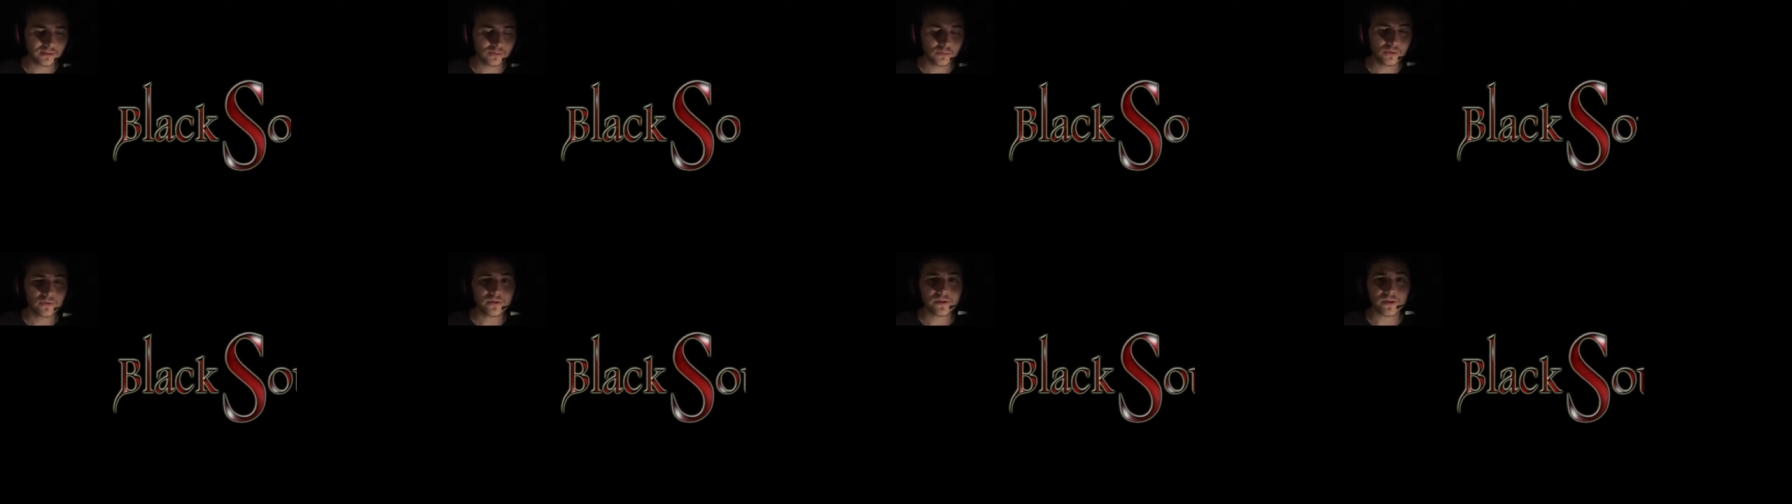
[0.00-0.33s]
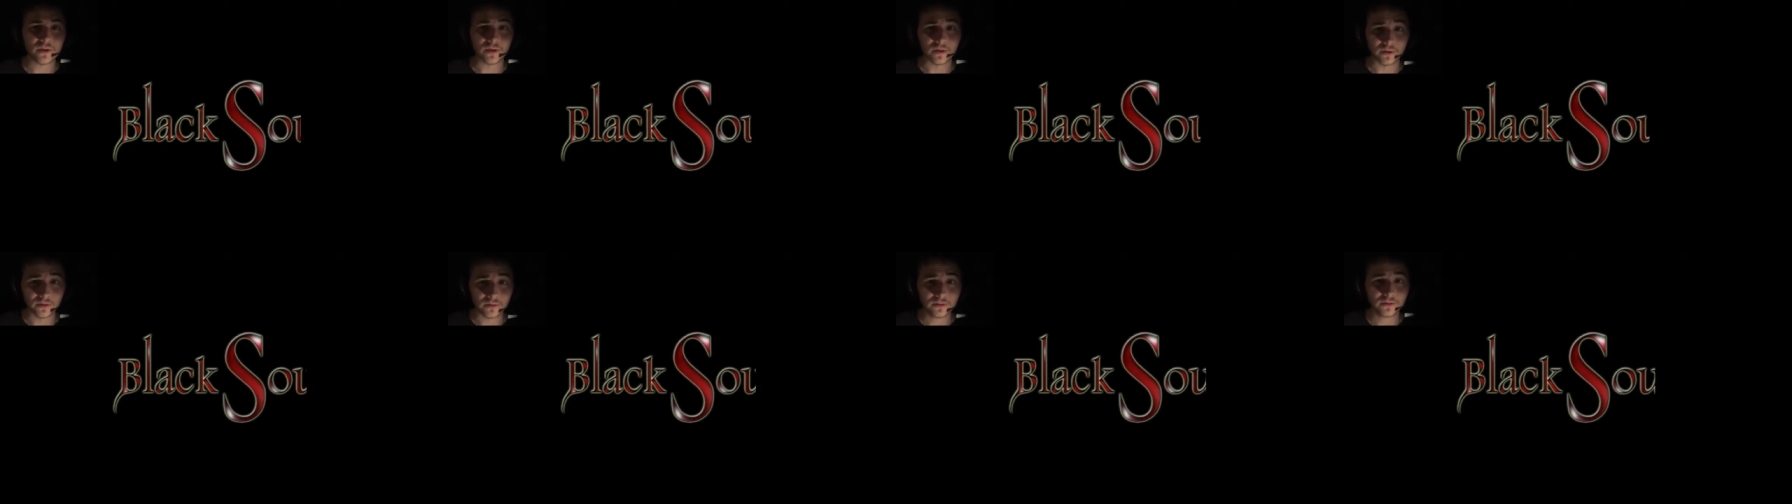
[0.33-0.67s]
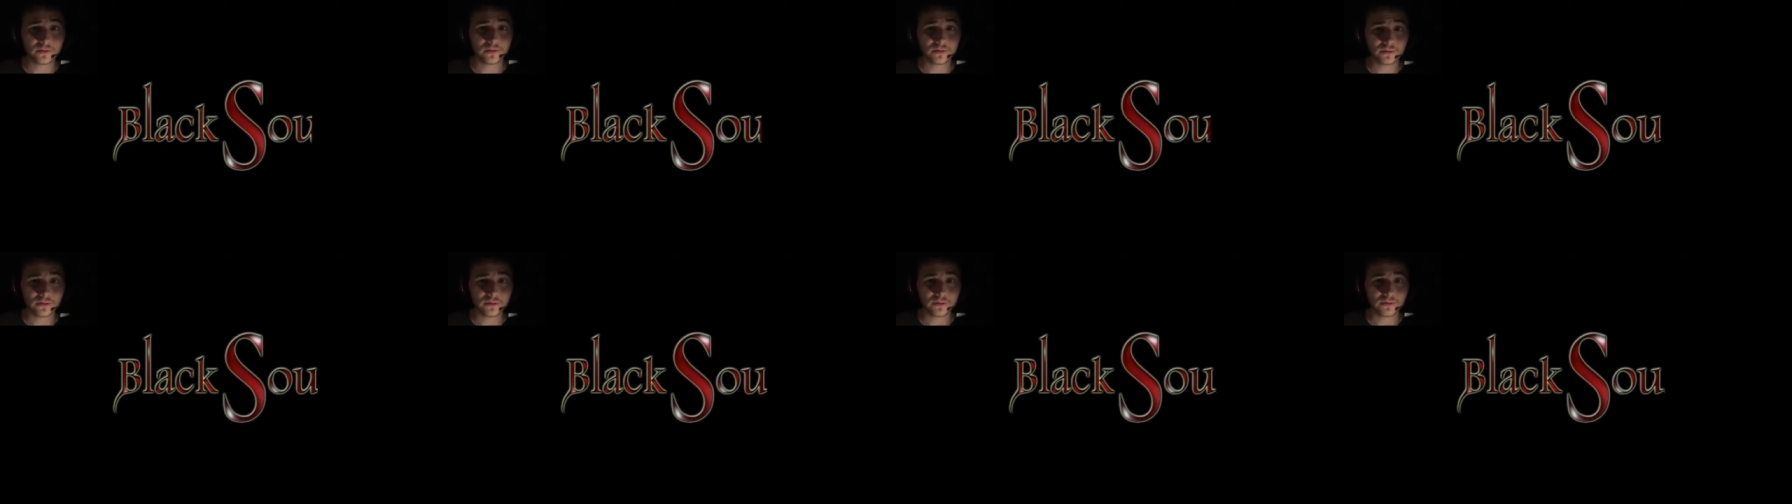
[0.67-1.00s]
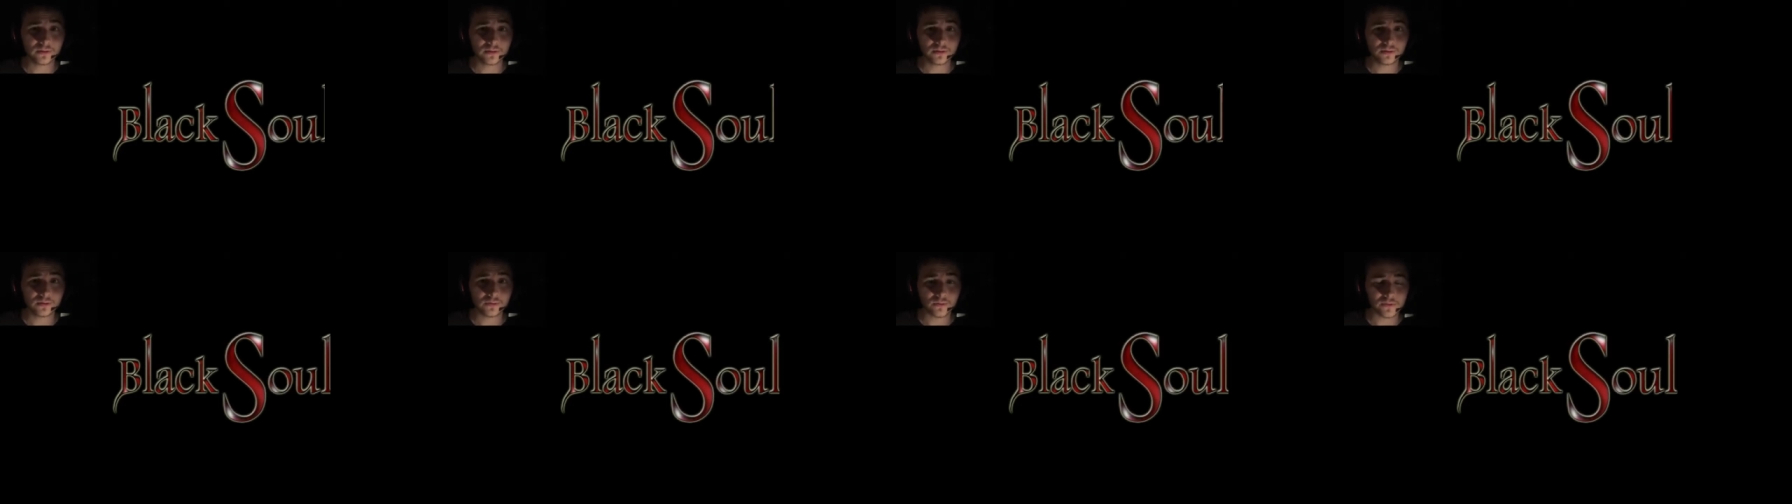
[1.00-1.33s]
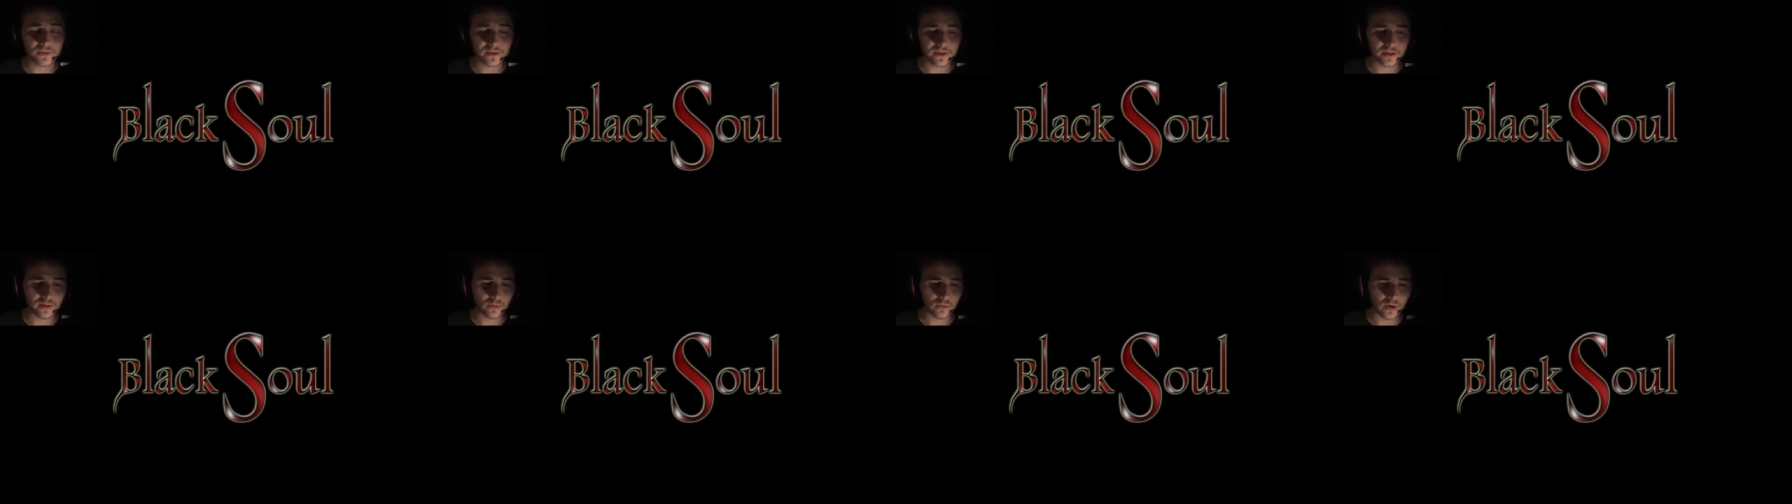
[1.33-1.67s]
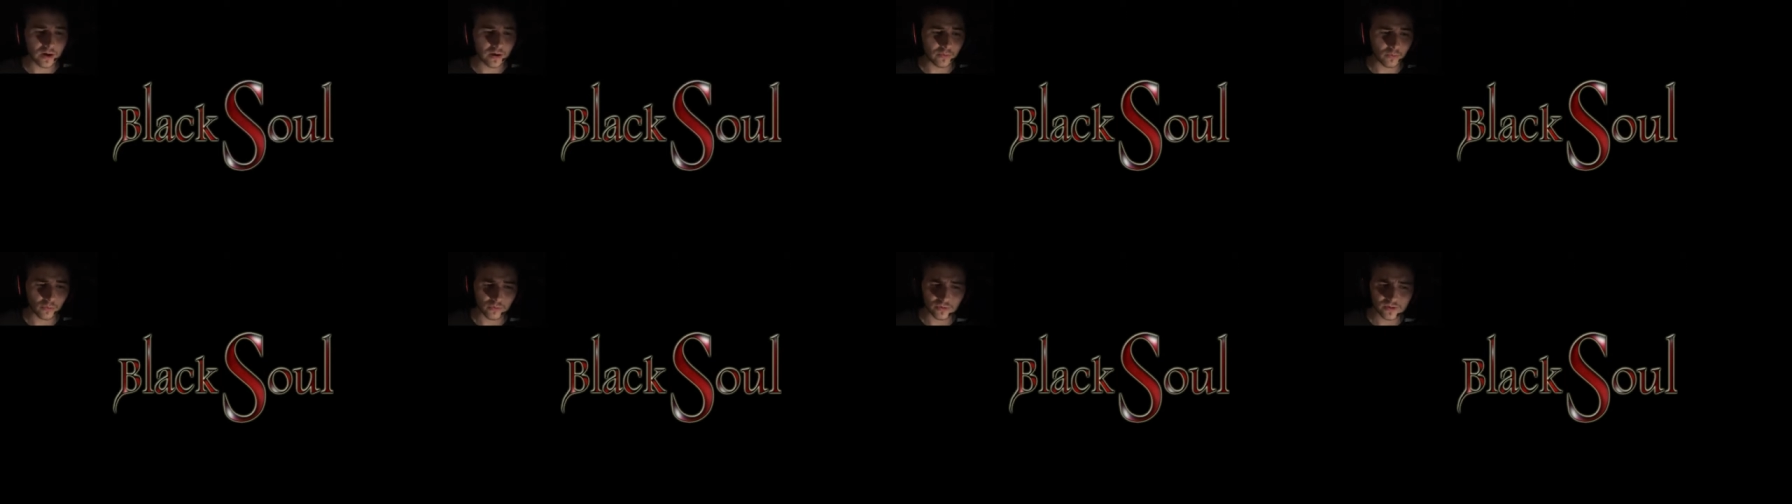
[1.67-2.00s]
We'll see. We'll see.
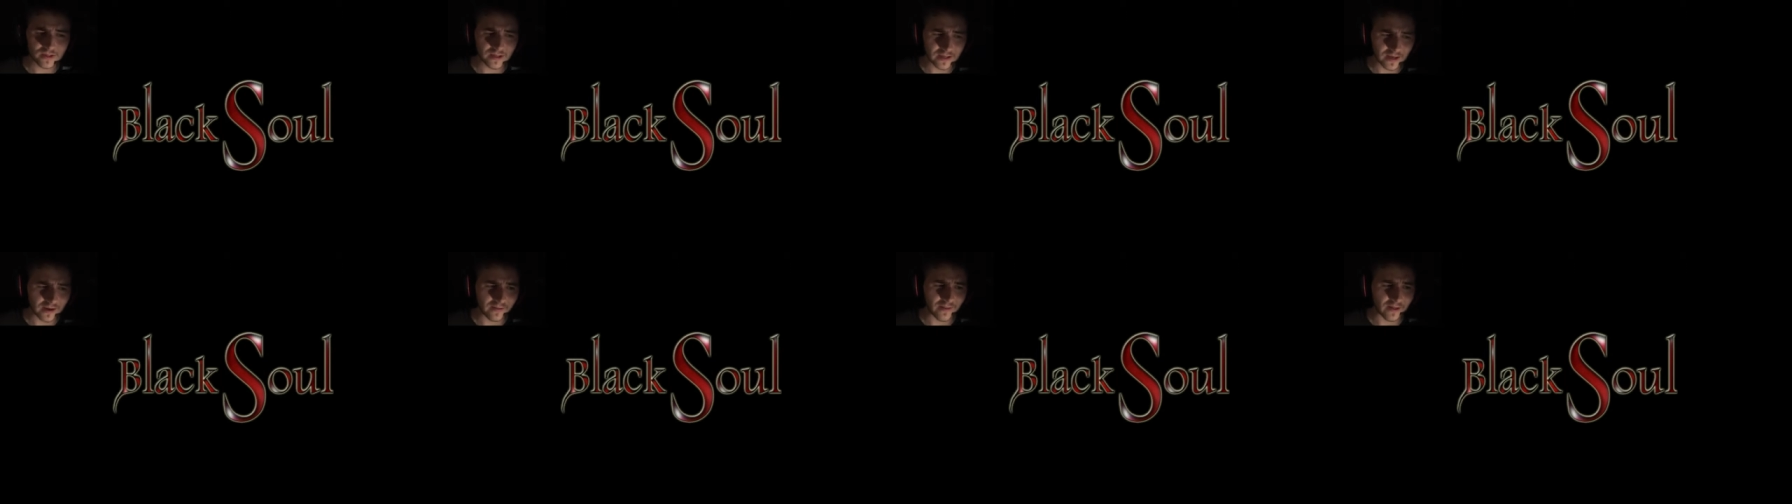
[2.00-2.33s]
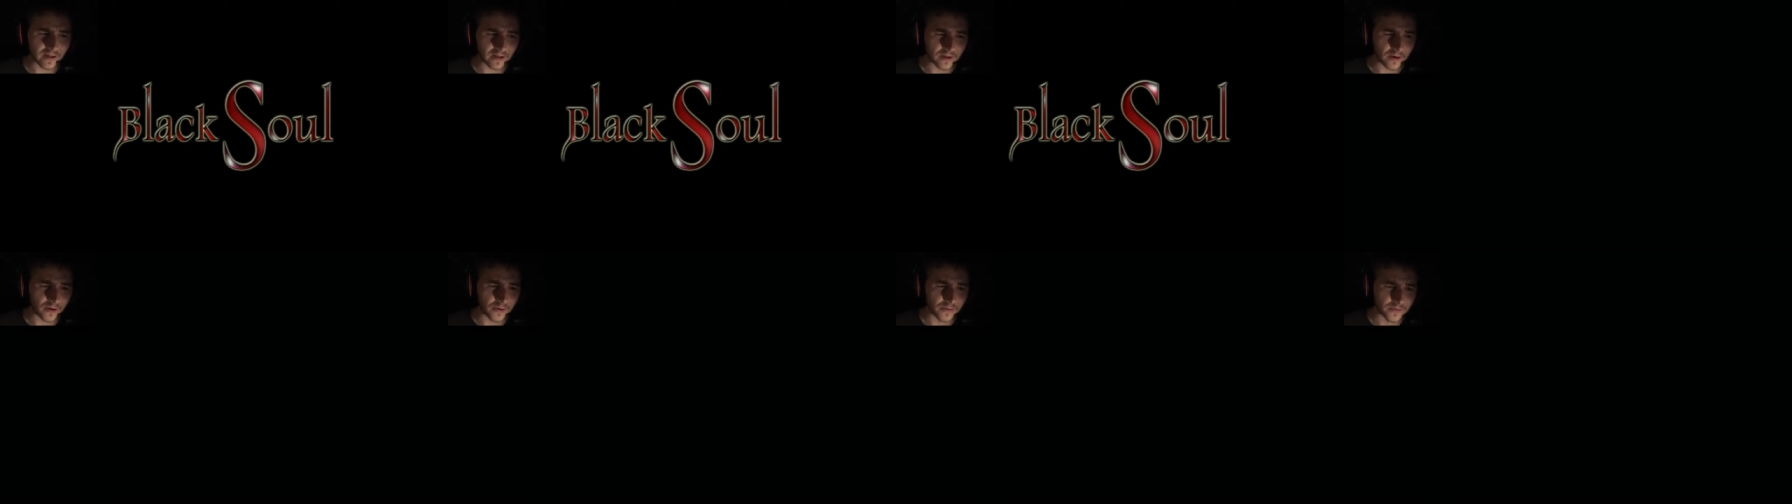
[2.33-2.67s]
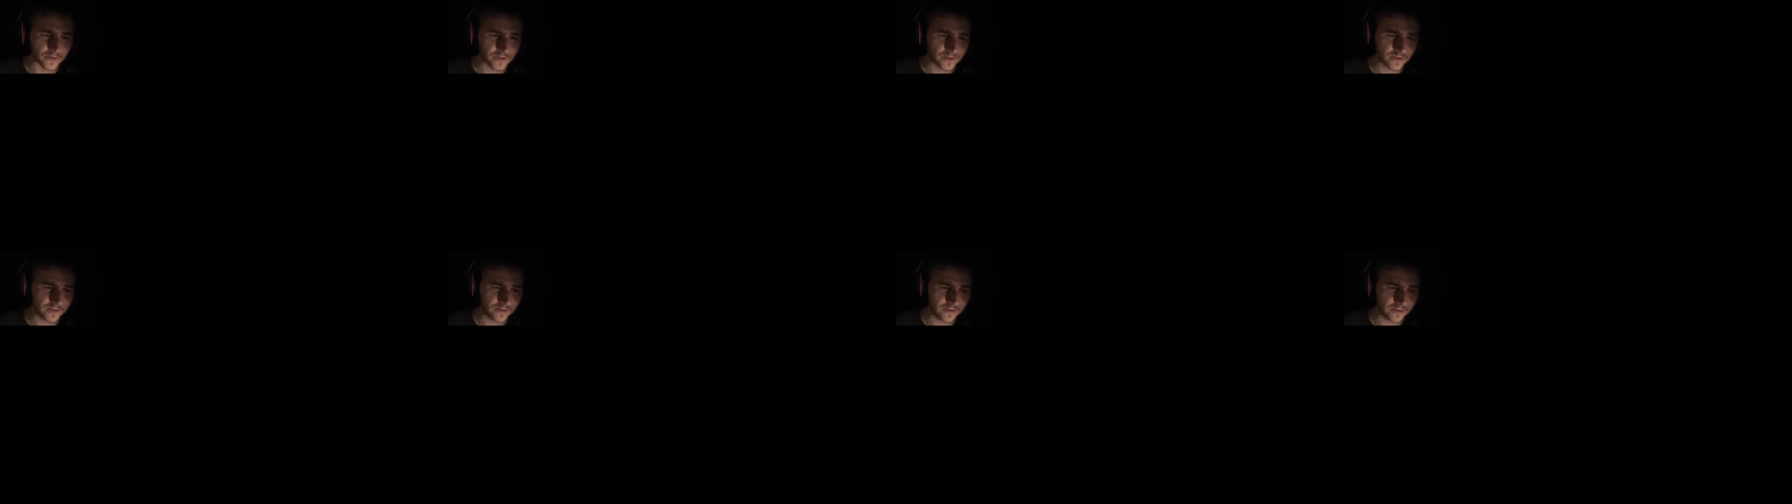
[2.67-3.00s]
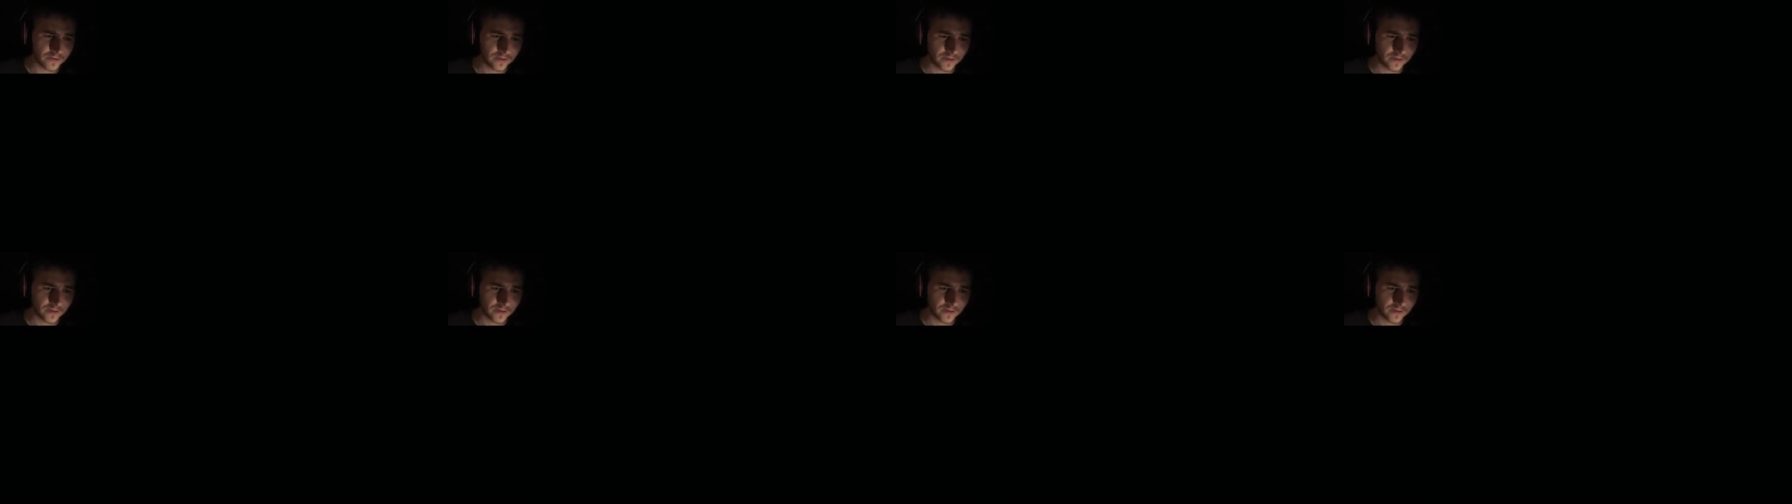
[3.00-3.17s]
We'll see how that goes.